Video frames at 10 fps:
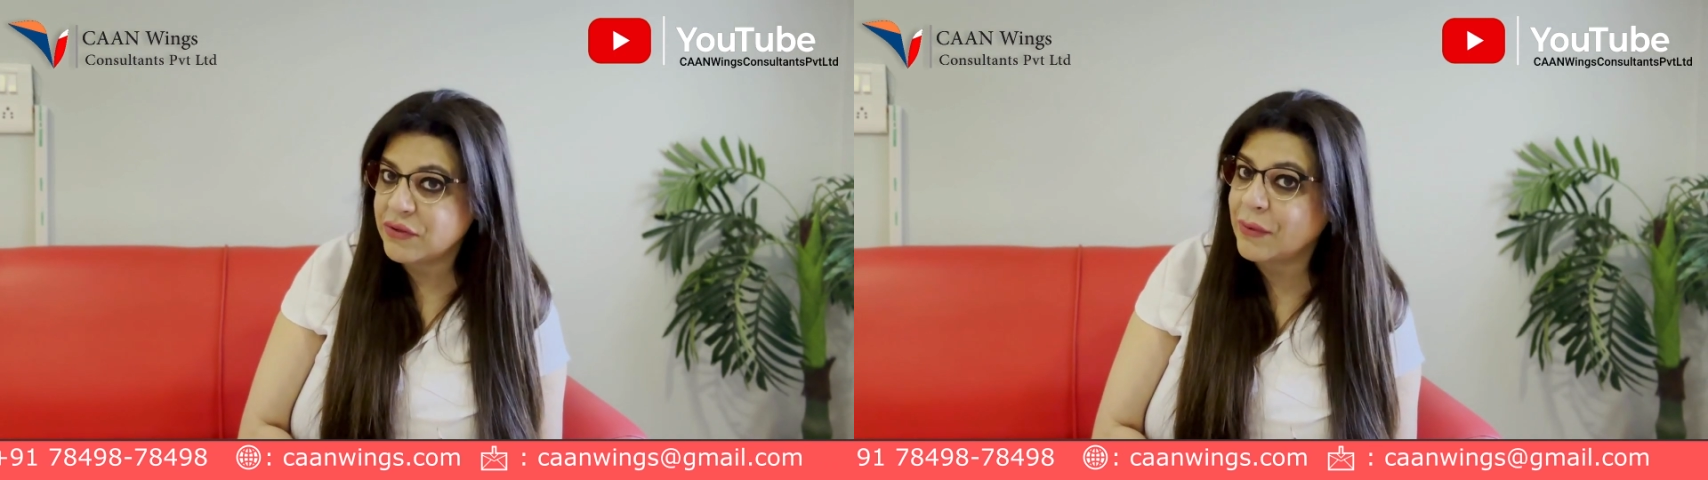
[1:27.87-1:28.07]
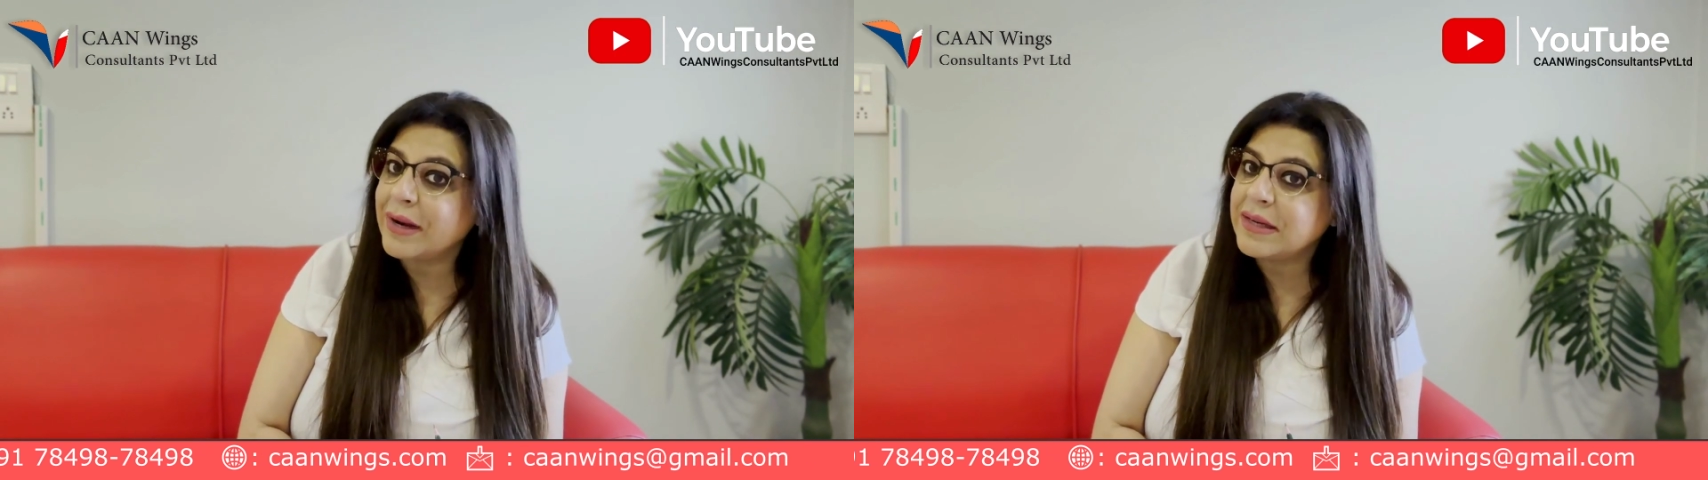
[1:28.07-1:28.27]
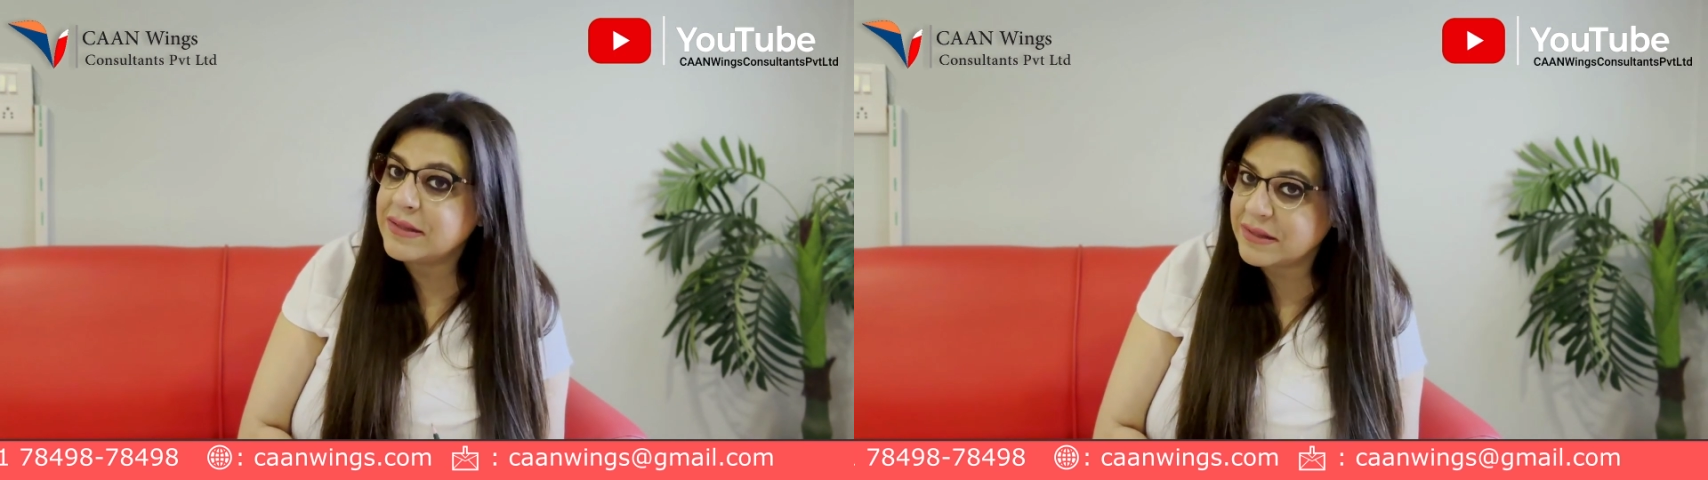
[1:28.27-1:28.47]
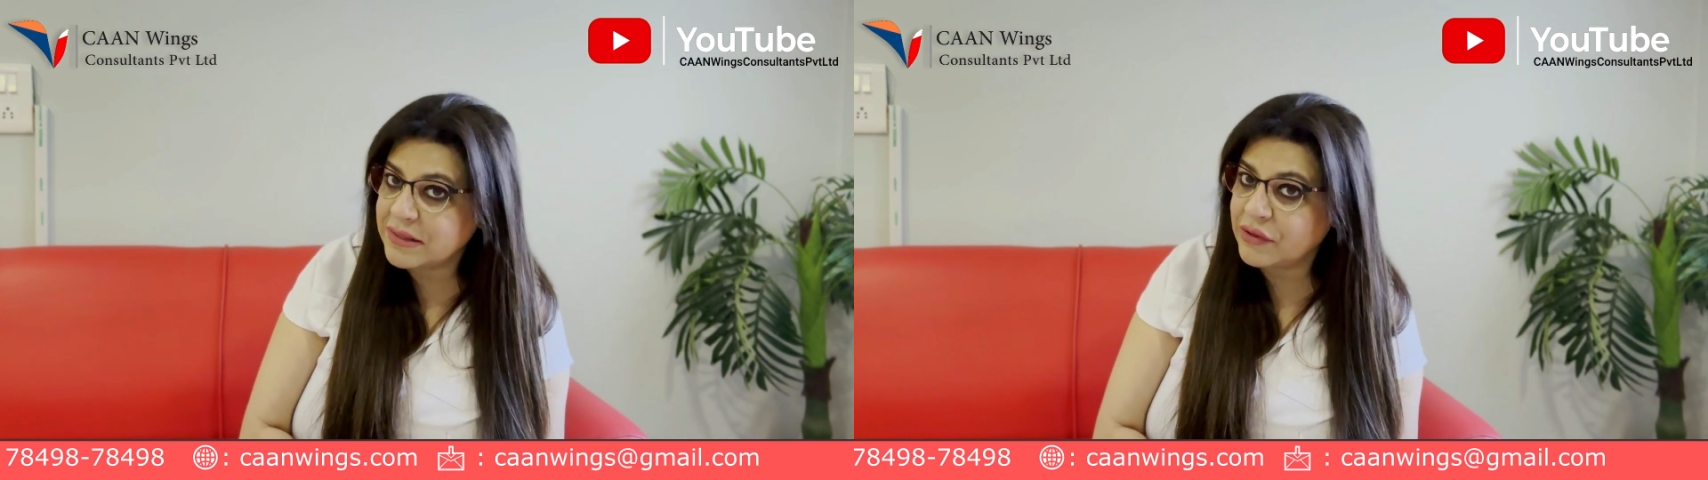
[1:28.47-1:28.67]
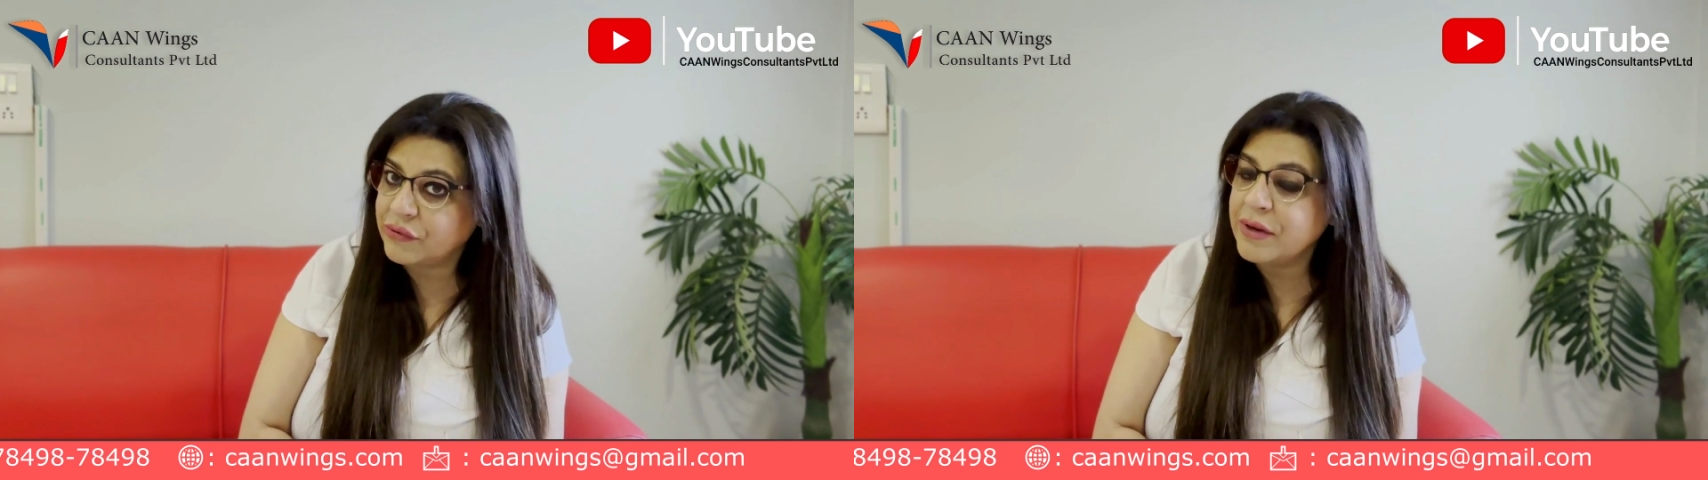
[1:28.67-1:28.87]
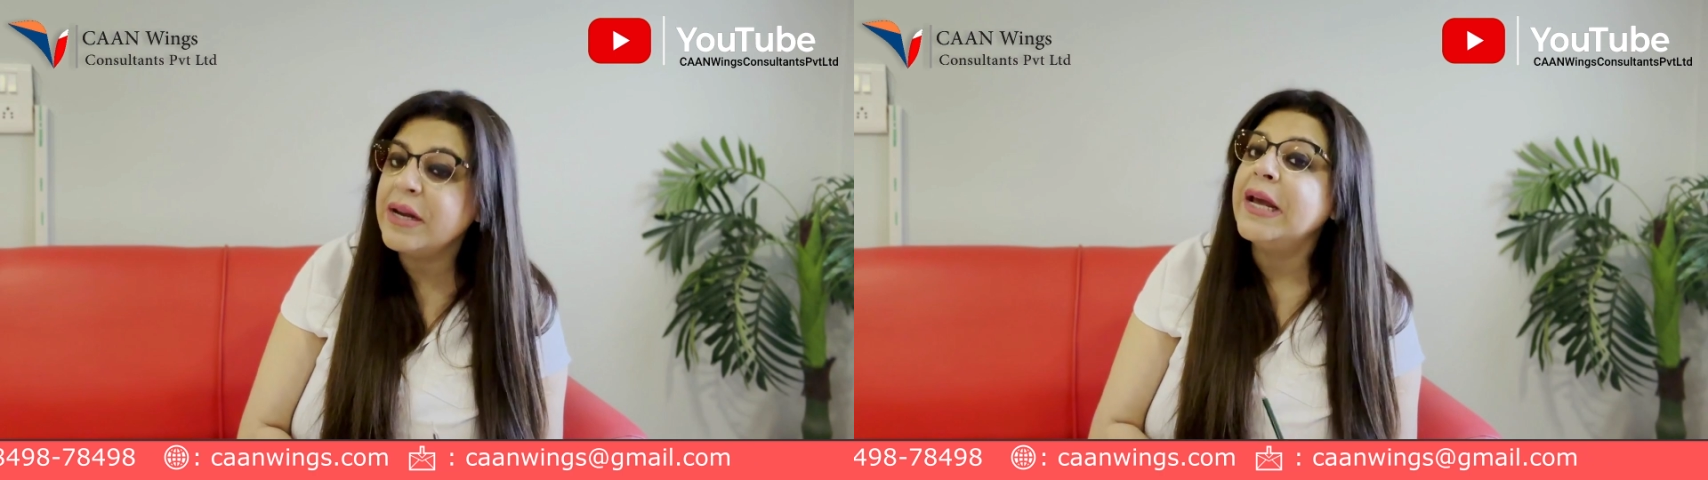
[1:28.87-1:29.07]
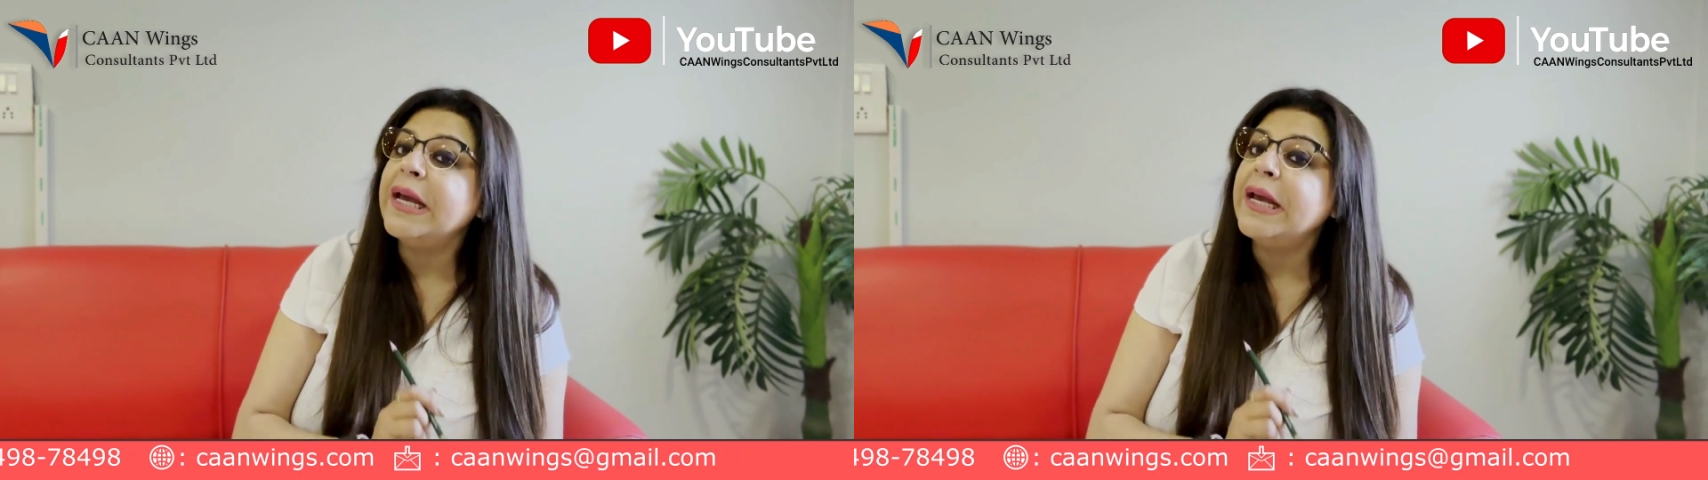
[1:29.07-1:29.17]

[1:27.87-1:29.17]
track decision